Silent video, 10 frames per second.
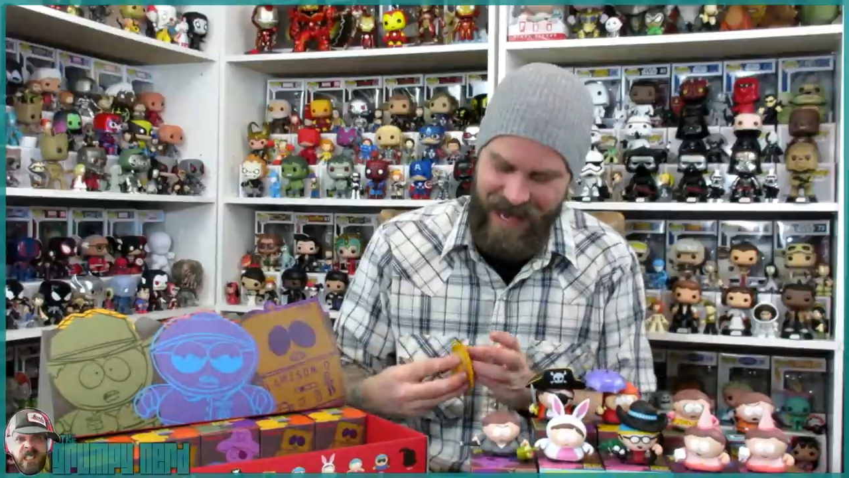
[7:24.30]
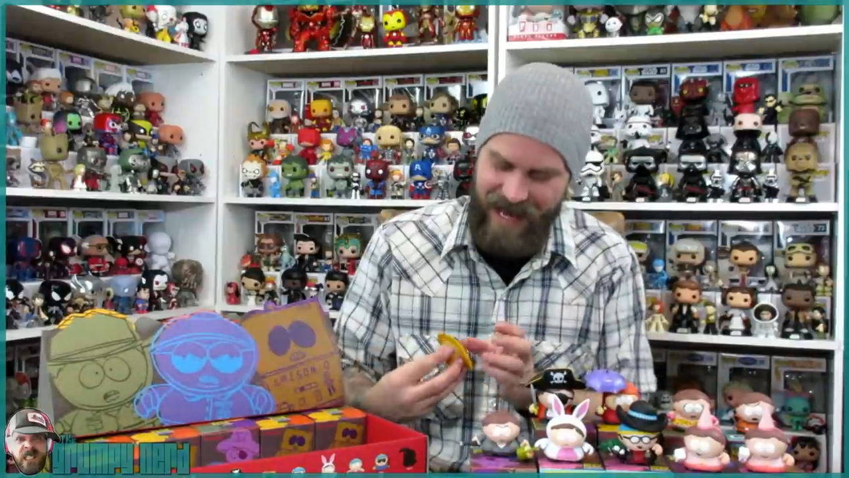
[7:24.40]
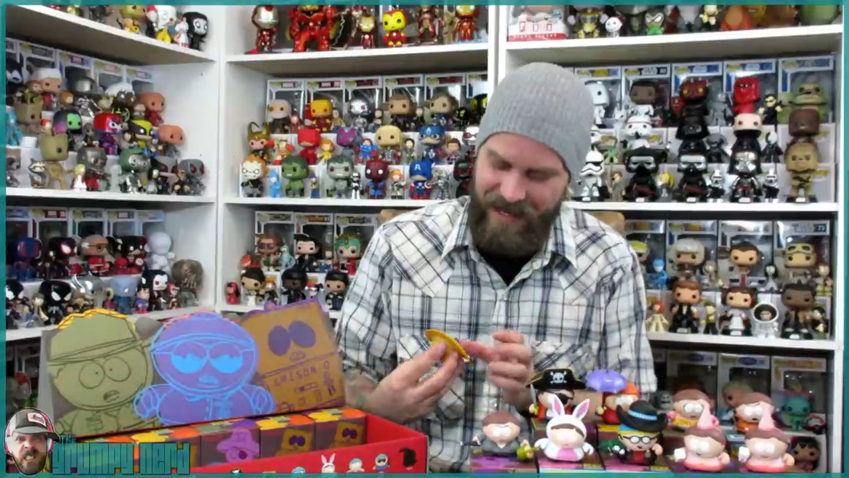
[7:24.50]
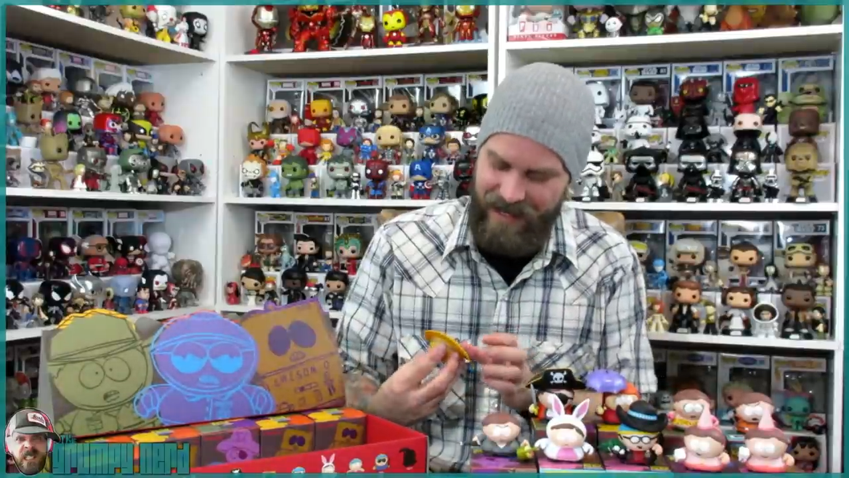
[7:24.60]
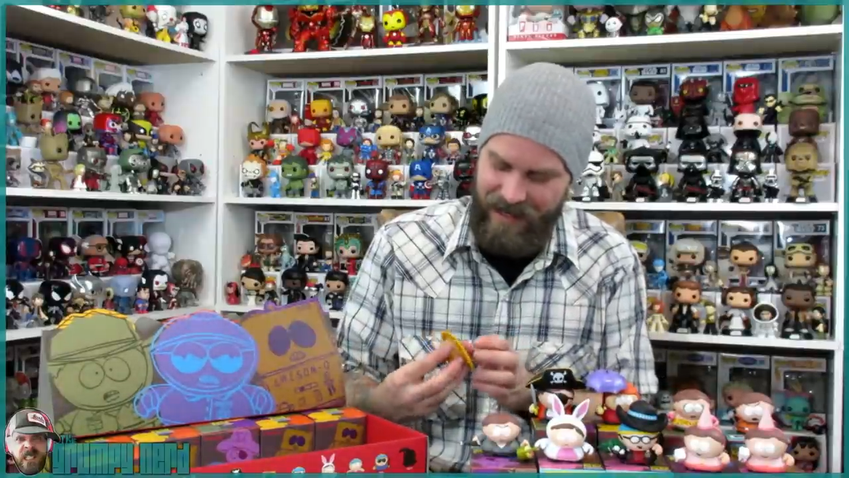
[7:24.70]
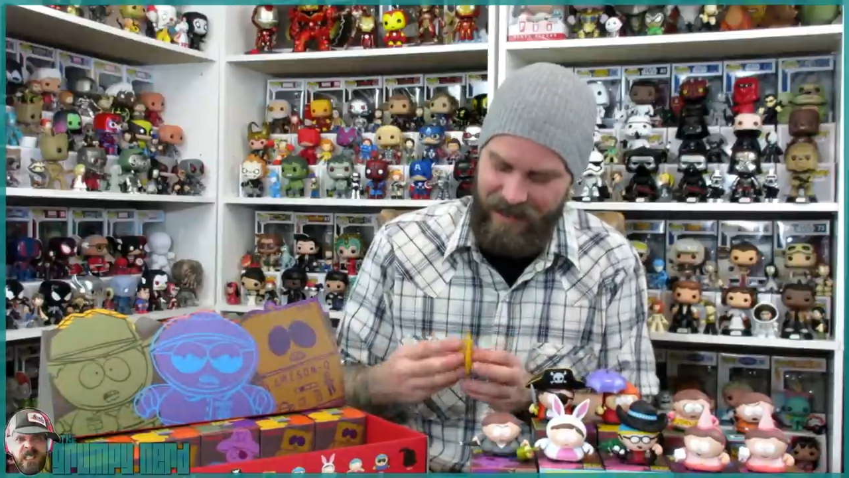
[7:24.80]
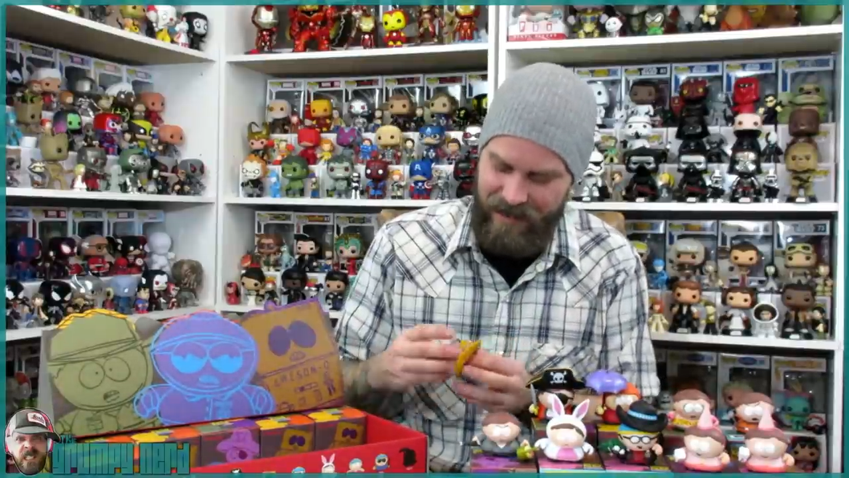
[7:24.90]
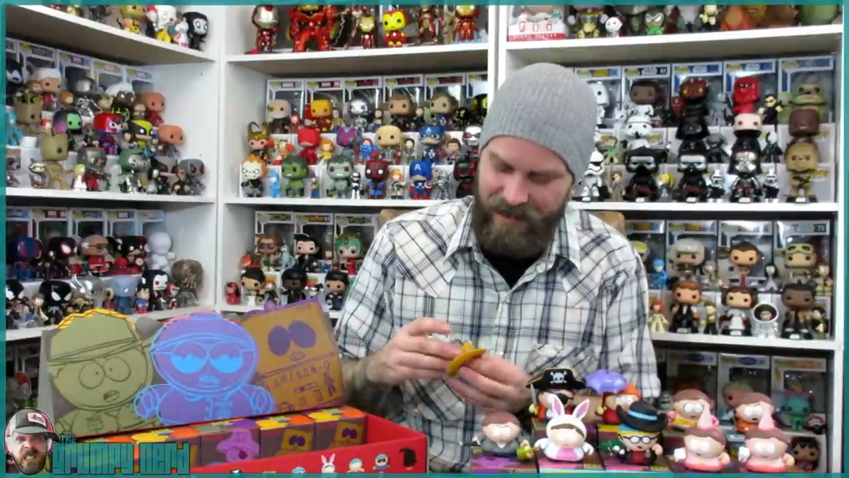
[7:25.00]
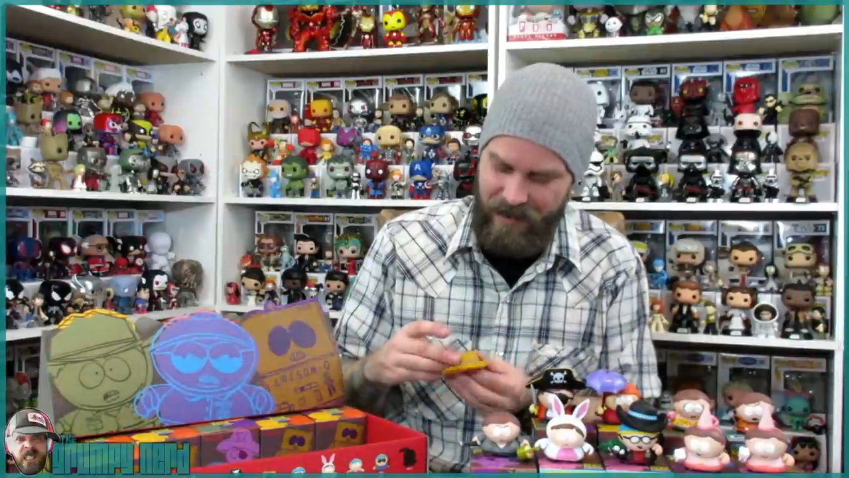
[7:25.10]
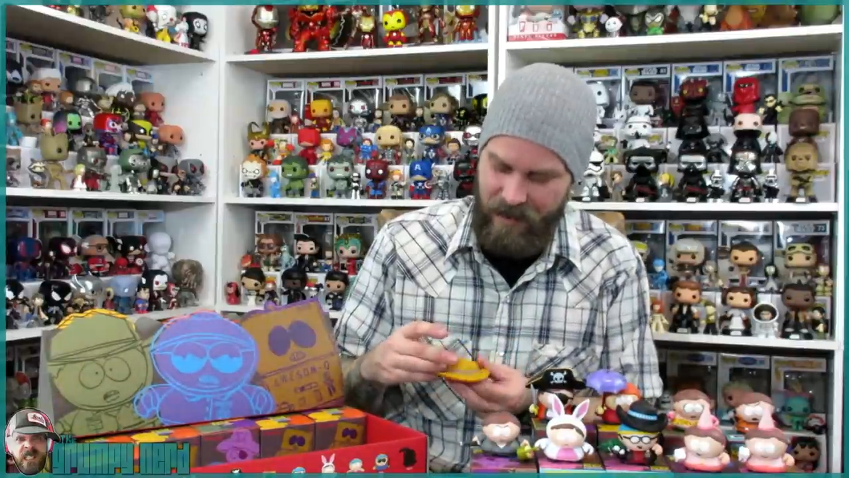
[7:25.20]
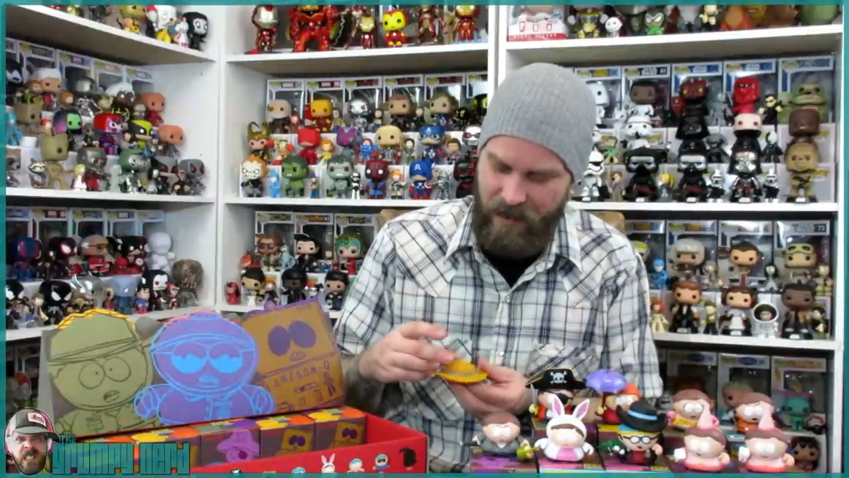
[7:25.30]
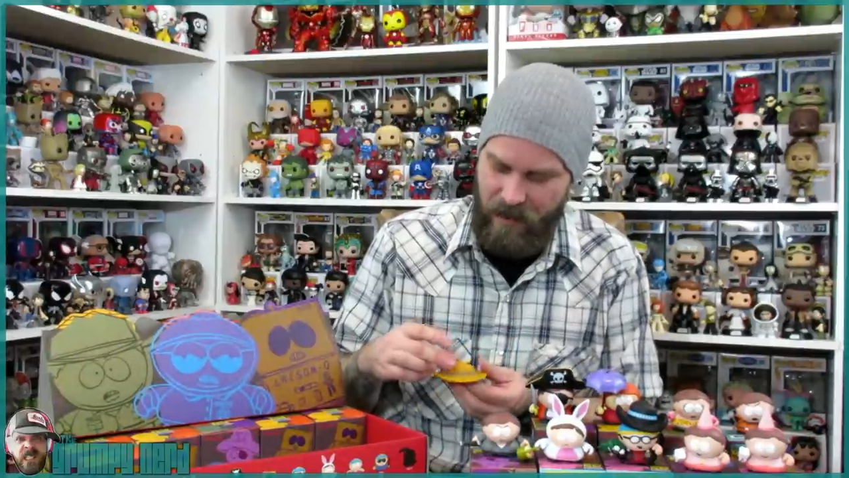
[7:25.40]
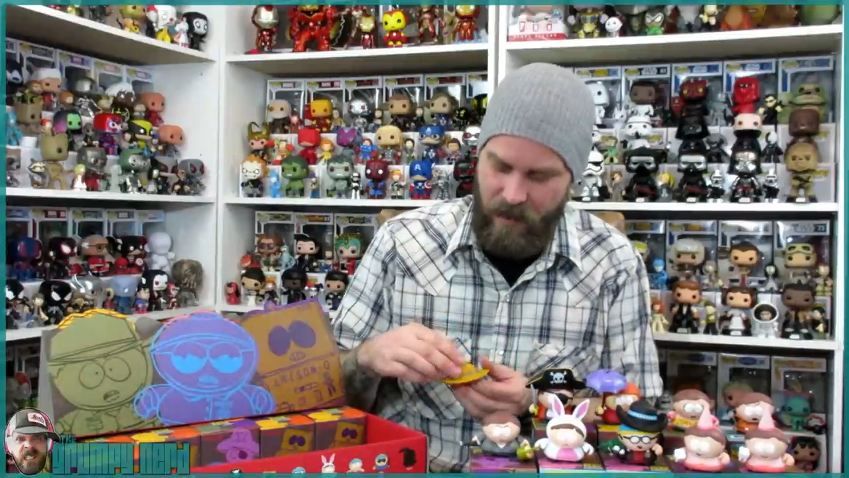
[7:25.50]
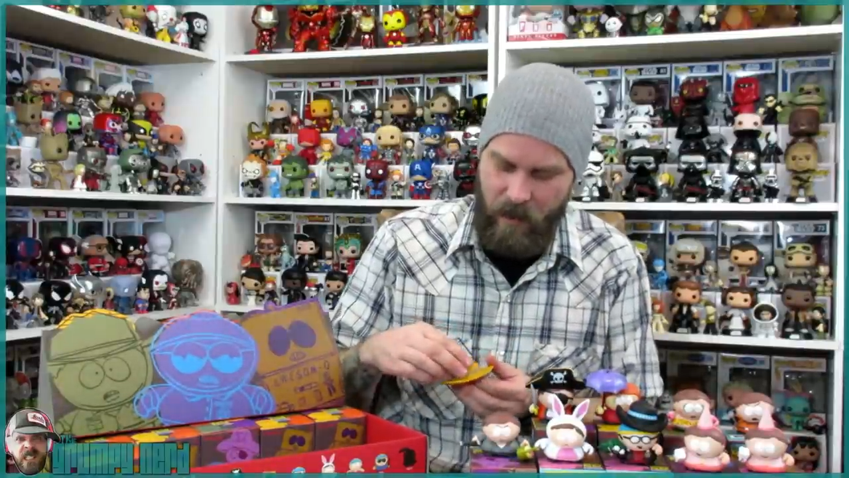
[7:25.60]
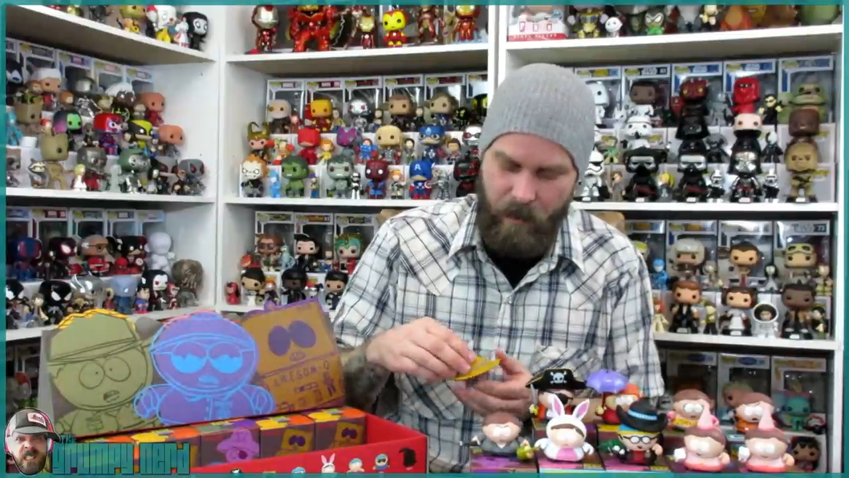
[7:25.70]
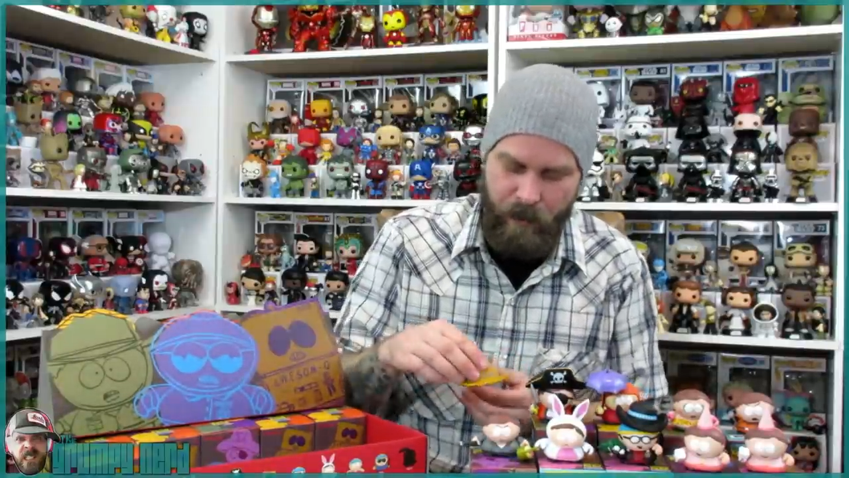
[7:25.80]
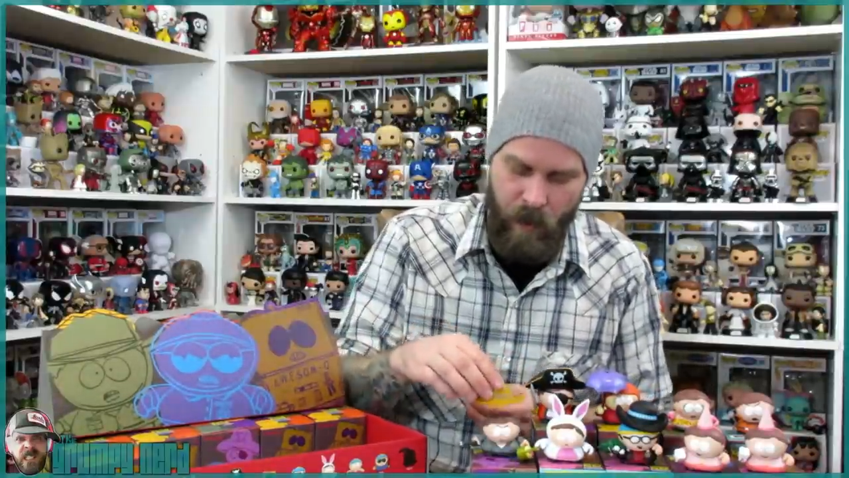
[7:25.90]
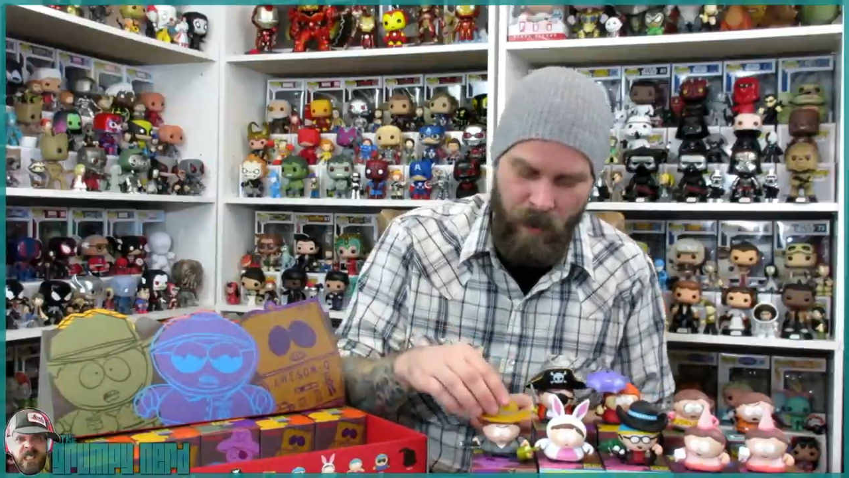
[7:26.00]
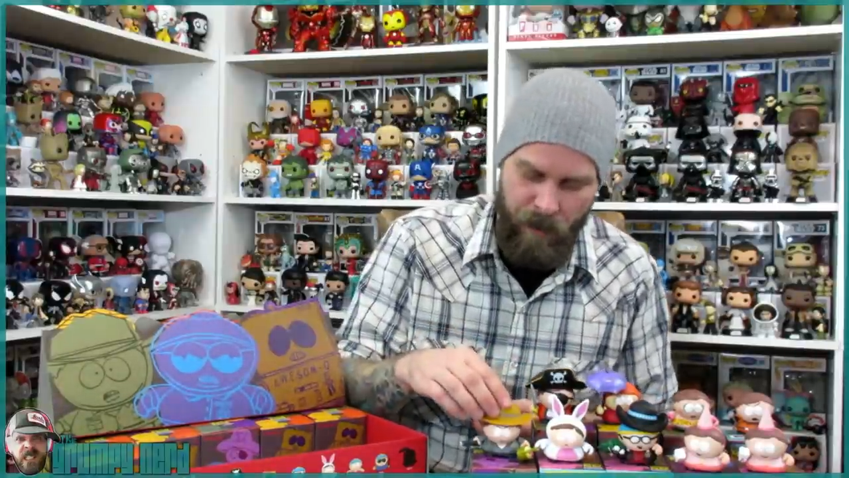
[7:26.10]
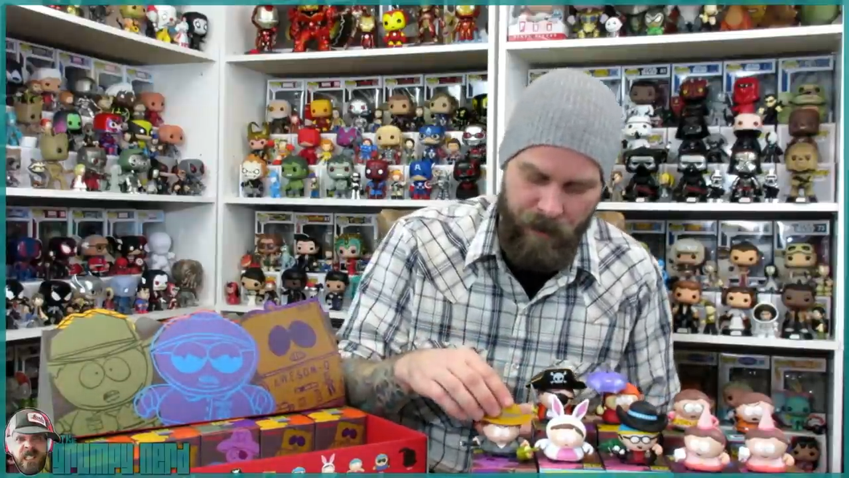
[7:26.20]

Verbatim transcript: that is Border